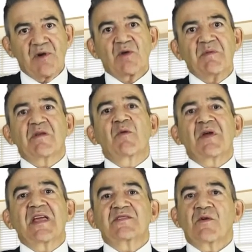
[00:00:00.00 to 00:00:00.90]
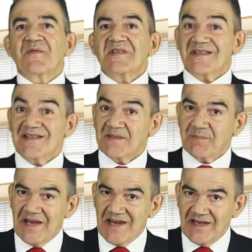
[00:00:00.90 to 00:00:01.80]
Bank Mirabaud has offices in
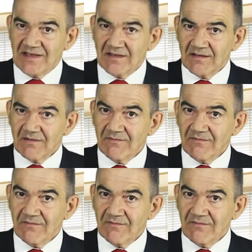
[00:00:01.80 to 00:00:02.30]
Spain.